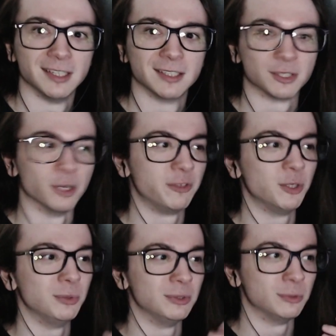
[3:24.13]
So if
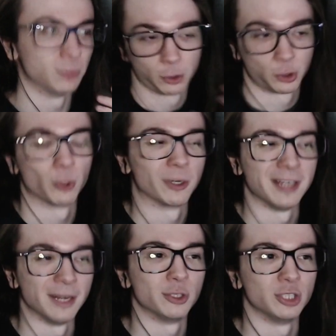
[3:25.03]
you are short on
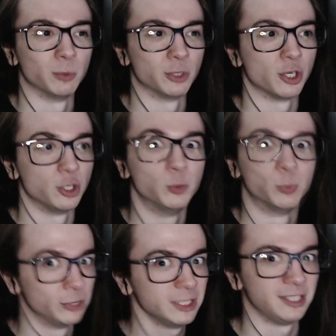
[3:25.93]
energy, which you
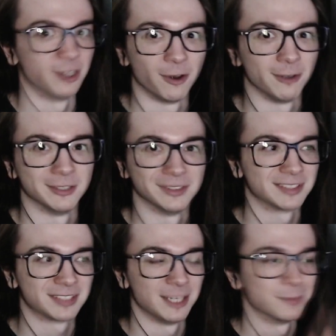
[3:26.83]
really are in this
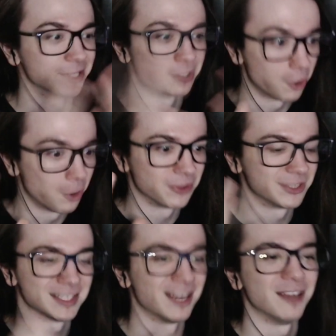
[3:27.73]
game, like all the
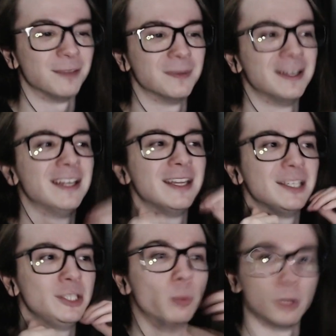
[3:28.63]
time,
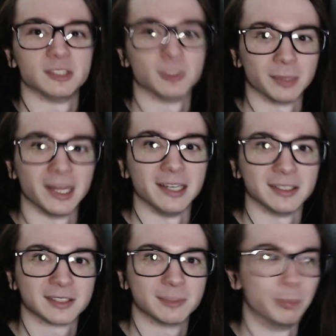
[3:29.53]
you want their
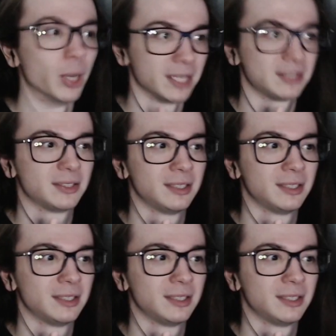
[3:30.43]
planets. But